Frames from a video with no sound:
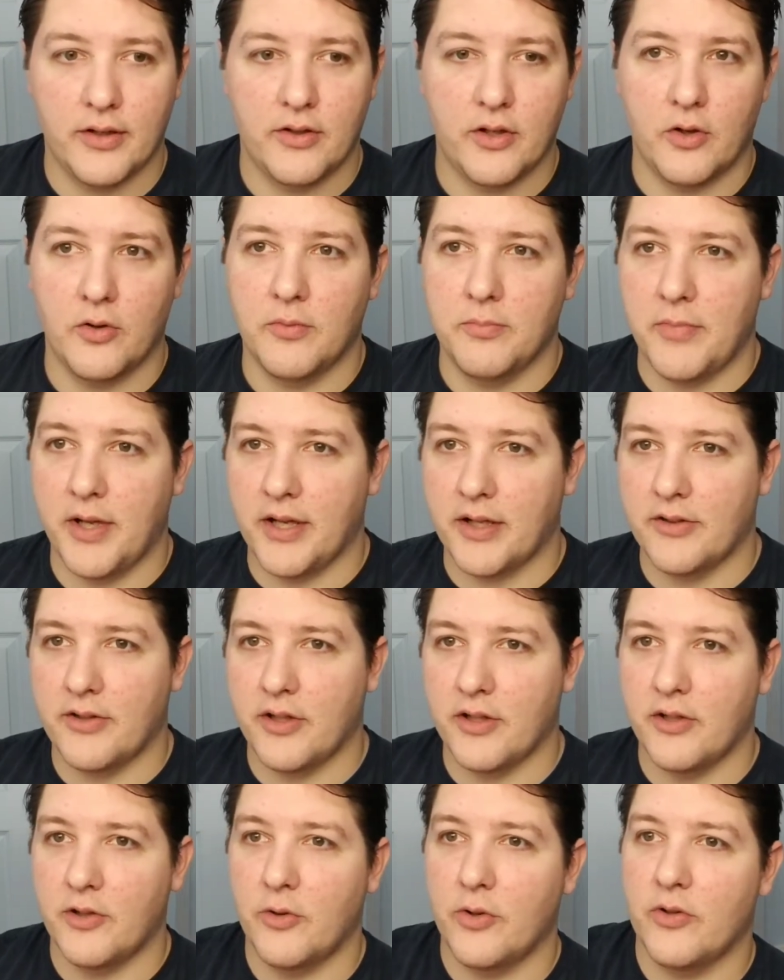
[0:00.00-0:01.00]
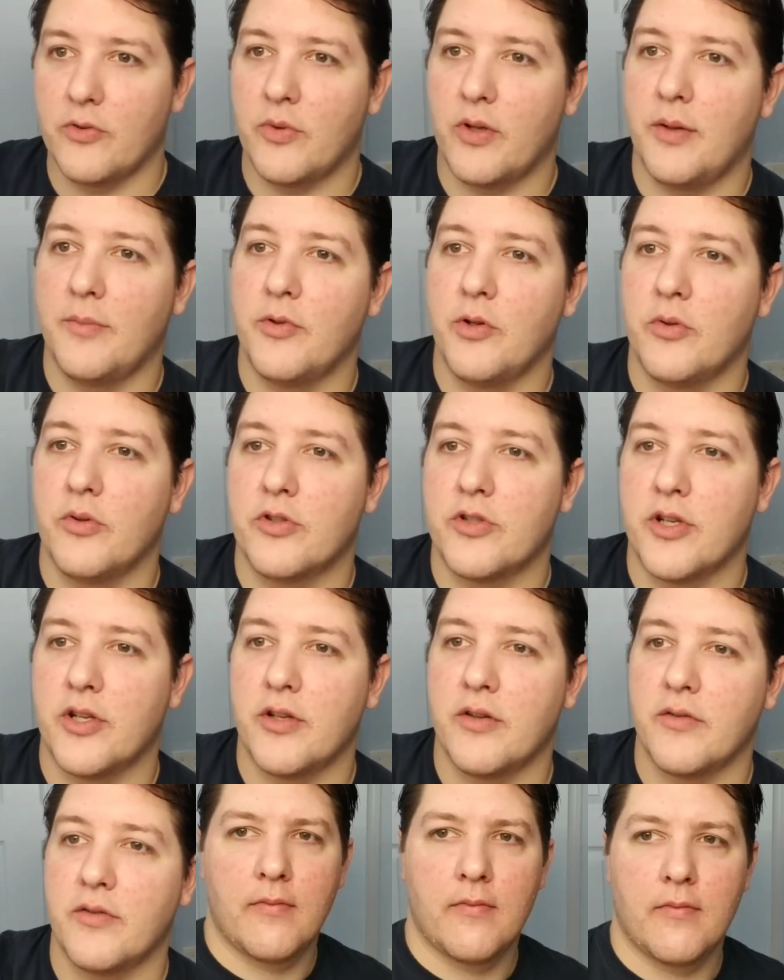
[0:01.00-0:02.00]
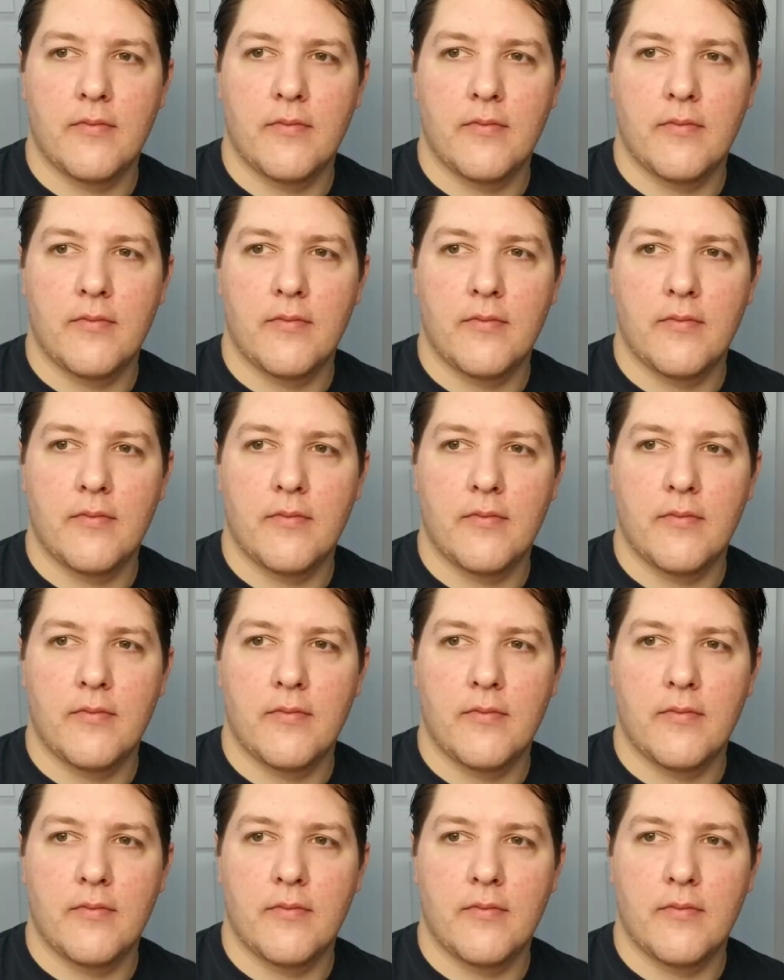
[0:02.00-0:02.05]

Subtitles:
don't make a ton of noise while I'm doing the shave.